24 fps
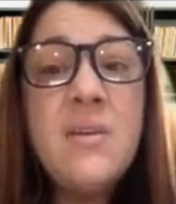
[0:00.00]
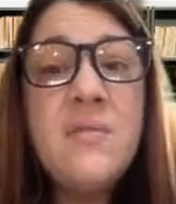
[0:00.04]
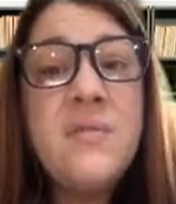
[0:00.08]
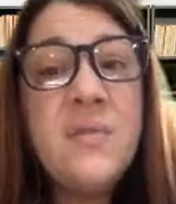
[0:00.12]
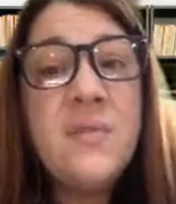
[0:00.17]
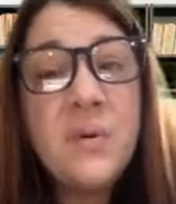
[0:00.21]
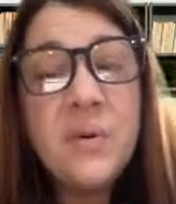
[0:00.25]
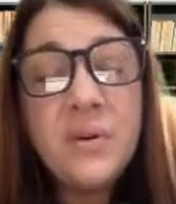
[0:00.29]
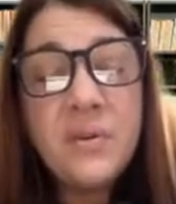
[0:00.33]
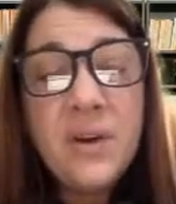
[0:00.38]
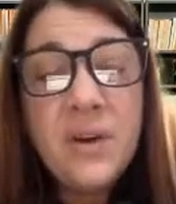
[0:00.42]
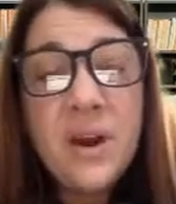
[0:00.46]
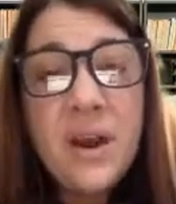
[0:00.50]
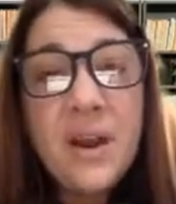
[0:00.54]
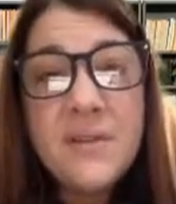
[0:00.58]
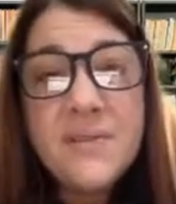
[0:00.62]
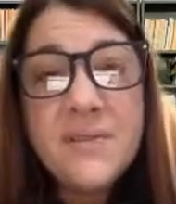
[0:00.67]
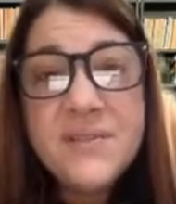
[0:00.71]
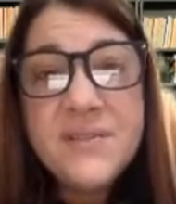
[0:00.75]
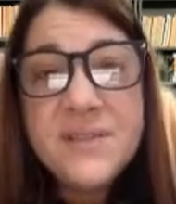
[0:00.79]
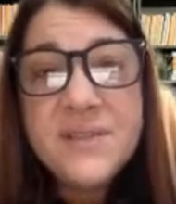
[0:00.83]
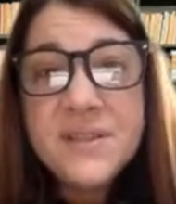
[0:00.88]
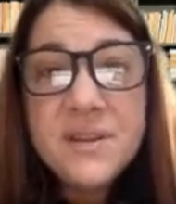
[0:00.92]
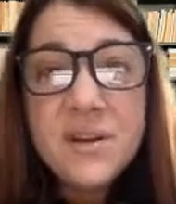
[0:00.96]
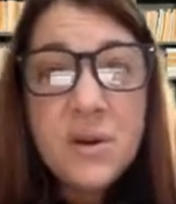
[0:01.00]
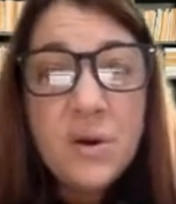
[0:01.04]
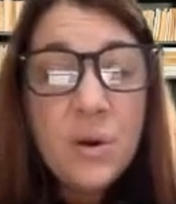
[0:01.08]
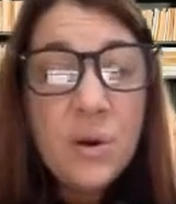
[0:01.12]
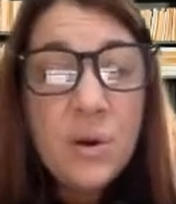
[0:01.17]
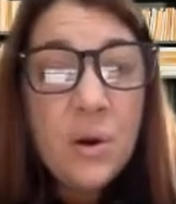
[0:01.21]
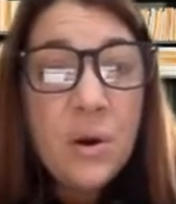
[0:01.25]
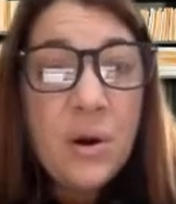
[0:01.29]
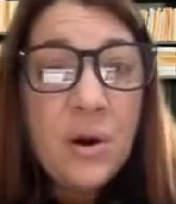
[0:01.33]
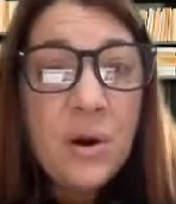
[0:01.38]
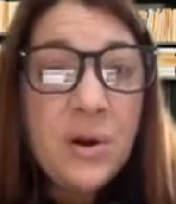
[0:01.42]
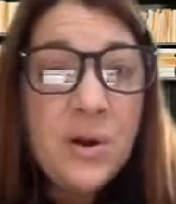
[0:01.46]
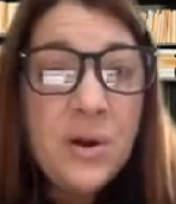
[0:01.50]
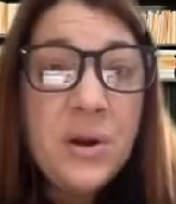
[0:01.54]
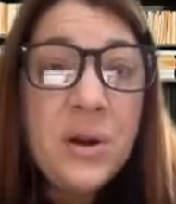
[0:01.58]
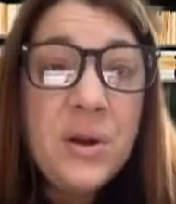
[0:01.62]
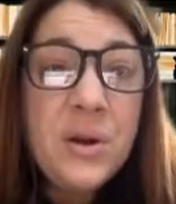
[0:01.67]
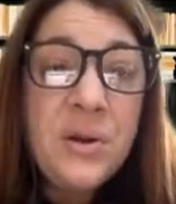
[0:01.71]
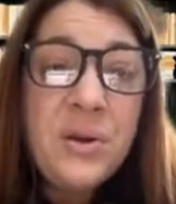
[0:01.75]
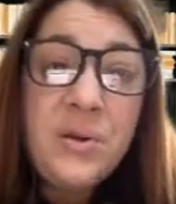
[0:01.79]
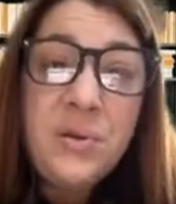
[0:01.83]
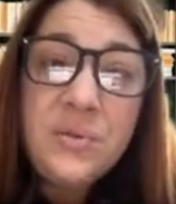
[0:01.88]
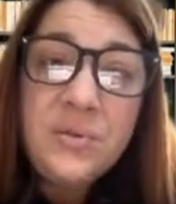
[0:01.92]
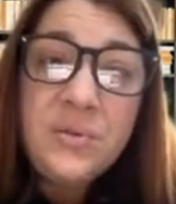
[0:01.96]
Photographs are
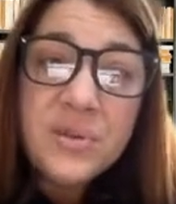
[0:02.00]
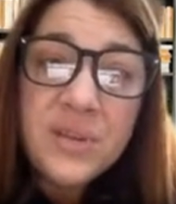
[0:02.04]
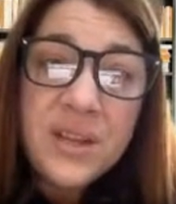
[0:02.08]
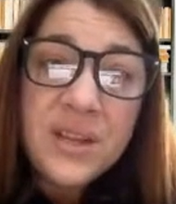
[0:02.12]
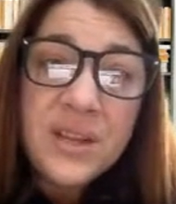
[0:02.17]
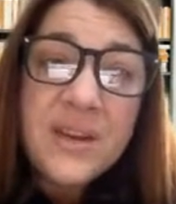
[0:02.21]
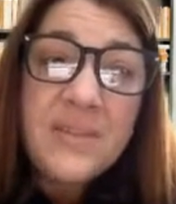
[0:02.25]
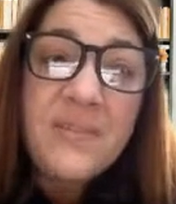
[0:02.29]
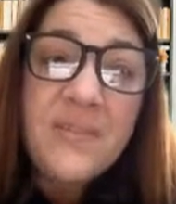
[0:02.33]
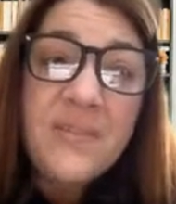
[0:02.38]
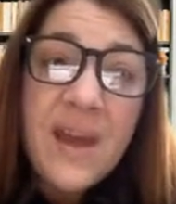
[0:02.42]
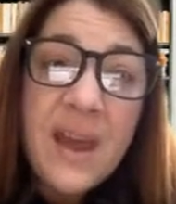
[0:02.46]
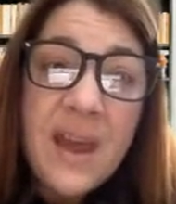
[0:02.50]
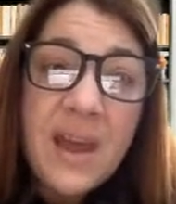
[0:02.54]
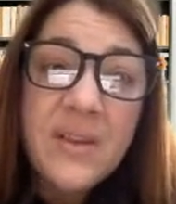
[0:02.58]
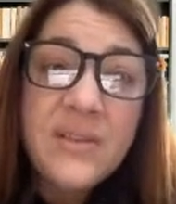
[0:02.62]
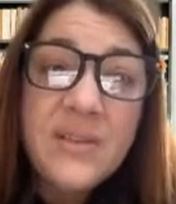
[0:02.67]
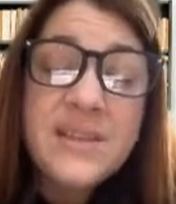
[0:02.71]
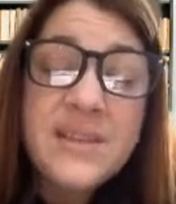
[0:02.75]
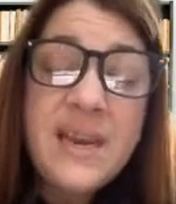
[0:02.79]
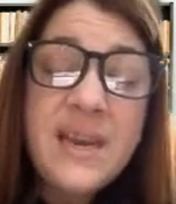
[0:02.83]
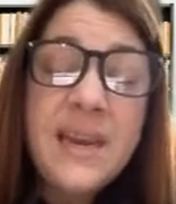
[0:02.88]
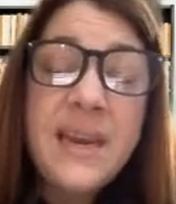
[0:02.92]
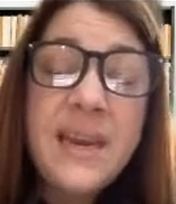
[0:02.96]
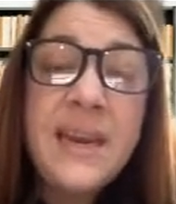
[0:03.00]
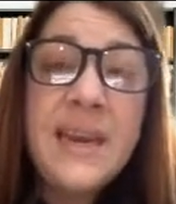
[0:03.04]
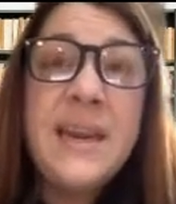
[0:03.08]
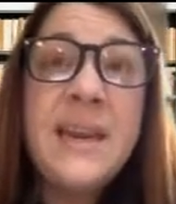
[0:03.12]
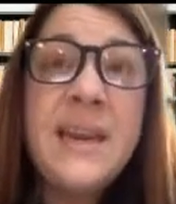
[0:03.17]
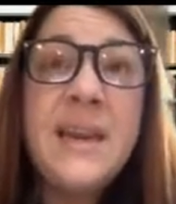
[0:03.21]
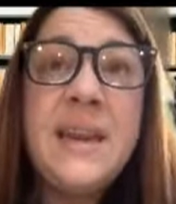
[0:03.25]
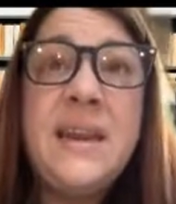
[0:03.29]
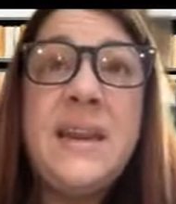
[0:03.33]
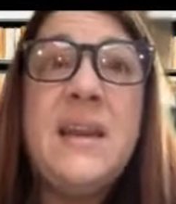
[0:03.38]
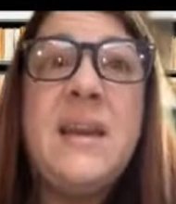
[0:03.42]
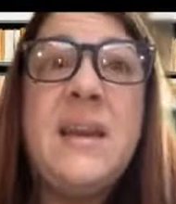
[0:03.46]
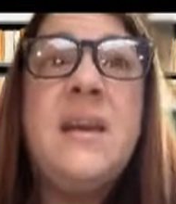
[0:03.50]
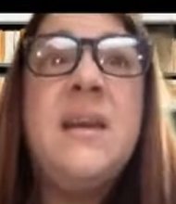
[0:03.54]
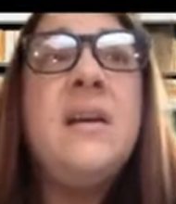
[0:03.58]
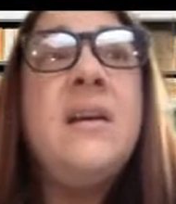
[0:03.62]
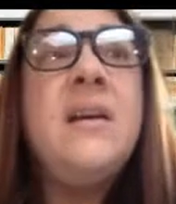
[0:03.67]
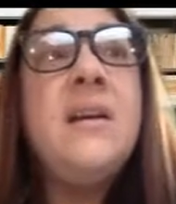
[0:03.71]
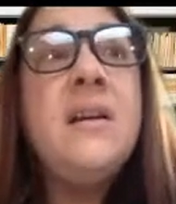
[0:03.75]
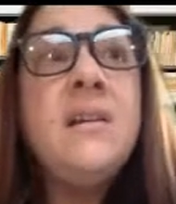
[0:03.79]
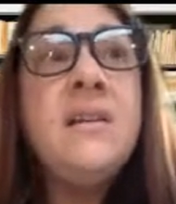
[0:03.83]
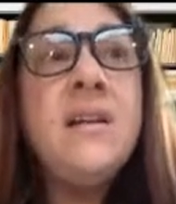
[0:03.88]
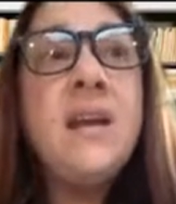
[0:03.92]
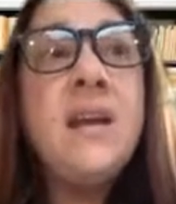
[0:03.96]
usually found in
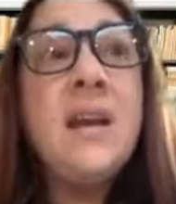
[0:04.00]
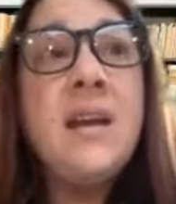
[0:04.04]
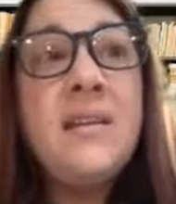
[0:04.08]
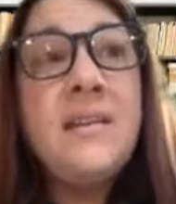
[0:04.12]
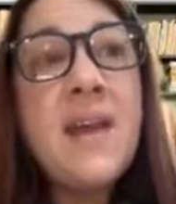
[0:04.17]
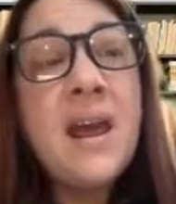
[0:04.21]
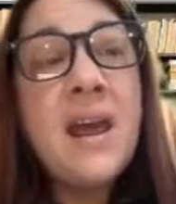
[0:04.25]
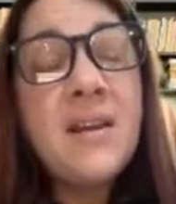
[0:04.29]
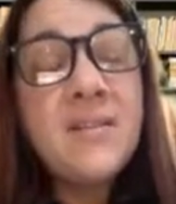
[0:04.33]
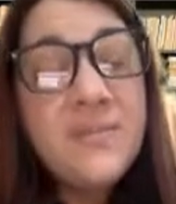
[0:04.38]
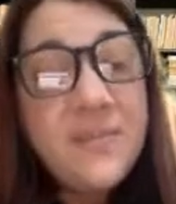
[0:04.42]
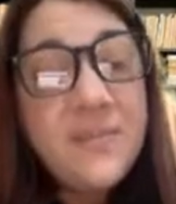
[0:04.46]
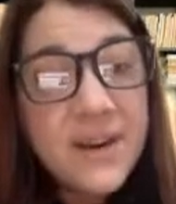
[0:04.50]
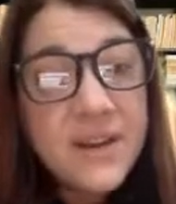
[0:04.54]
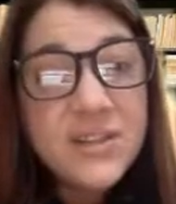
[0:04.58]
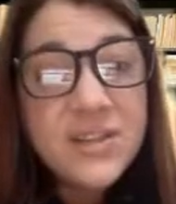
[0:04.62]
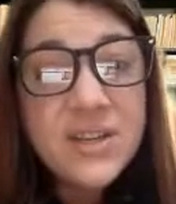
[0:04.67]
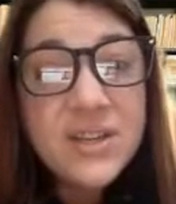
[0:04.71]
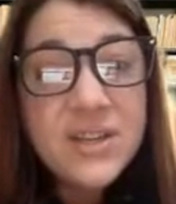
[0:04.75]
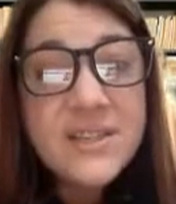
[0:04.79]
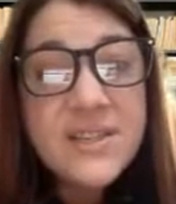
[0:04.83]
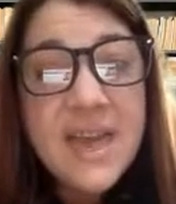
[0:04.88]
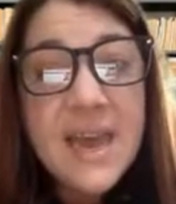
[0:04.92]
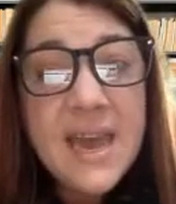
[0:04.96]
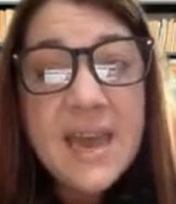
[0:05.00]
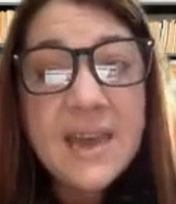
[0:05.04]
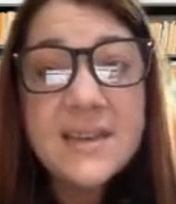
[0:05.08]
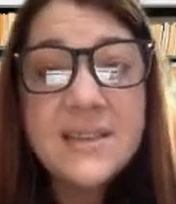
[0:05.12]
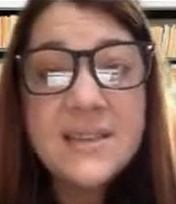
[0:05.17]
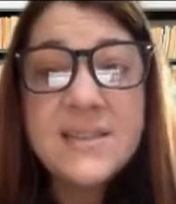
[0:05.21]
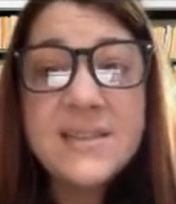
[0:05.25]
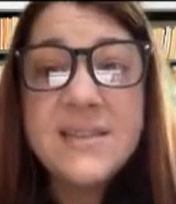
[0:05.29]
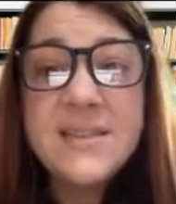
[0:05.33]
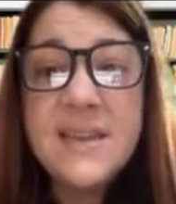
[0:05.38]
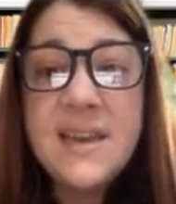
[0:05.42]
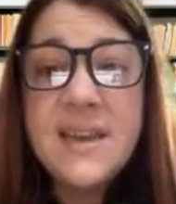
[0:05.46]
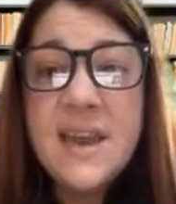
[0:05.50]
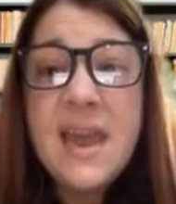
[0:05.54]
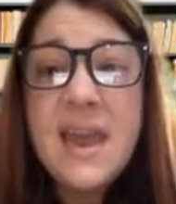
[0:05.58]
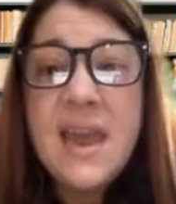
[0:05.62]
nonfiction texts,